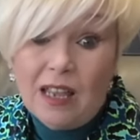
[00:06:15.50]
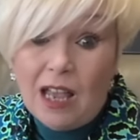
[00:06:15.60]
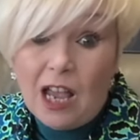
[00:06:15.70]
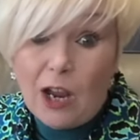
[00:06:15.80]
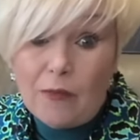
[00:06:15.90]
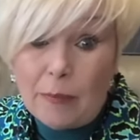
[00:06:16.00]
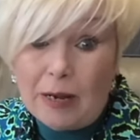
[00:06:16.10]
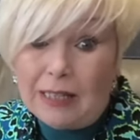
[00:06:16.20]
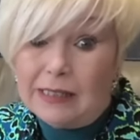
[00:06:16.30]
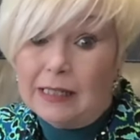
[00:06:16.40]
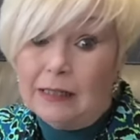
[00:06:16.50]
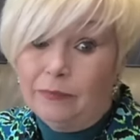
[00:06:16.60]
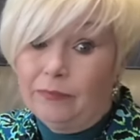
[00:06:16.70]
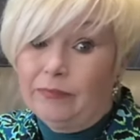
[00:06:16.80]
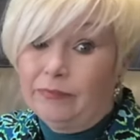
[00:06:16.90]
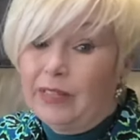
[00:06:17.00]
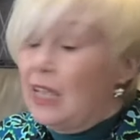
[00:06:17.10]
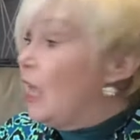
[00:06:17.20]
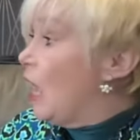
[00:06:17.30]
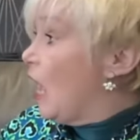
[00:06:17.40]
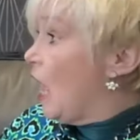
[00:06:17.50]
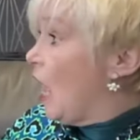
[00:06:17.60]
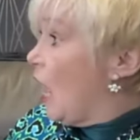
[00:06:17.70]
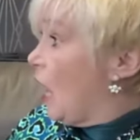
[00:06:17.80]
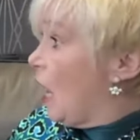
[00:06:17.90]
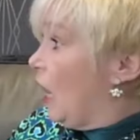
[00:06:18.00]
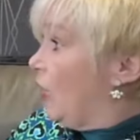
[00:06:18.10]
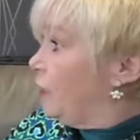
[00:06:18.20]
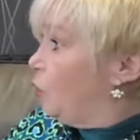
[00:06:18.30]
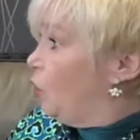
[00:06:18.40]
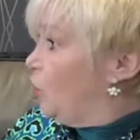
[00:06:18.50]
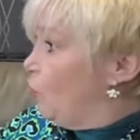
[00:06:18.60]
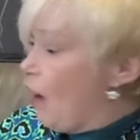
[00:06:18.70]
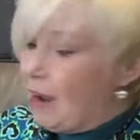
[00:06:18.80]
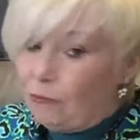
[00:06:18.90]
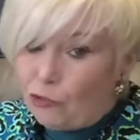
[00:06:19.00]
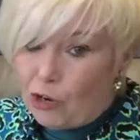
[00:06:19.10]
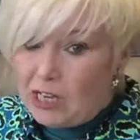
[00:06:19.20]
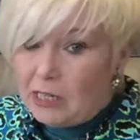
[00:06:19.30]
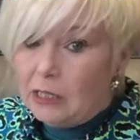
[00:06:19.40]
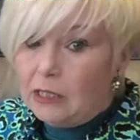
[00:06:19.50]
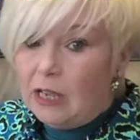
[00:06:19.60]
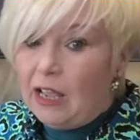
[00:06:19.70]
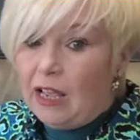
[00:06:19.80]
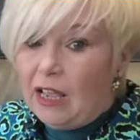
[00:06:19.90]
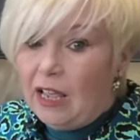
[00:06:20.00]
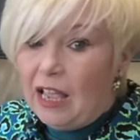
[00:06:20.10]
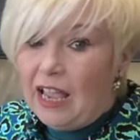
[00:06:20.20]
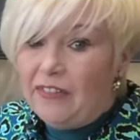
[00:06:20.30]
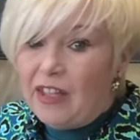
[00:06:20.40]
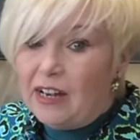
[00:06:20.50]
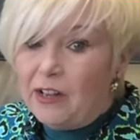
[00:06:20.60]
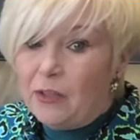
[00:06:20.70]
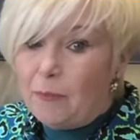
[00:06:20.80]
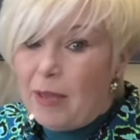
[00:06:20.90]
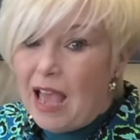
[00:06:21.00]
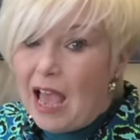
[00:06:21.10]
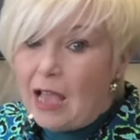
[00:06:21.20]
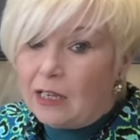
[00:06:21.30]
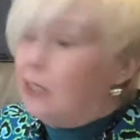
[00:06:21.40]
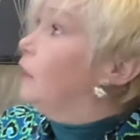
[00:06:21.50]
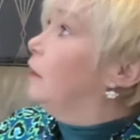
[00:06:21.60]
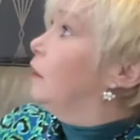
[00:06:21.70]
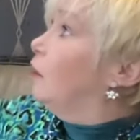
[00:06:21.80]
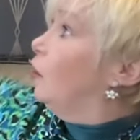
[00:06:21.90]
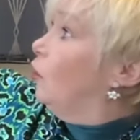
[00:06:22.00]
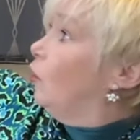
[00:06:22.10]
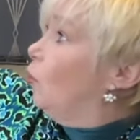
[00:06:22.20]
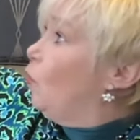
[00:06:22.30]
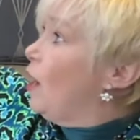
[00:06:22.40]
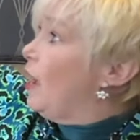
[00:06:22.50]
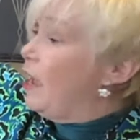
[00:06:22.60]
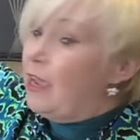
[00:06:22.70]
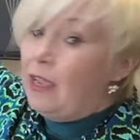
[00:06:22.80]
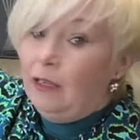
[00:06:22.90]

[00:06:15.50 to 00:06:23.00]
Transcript: and replace it. Let's wish you round three. And then at the back, where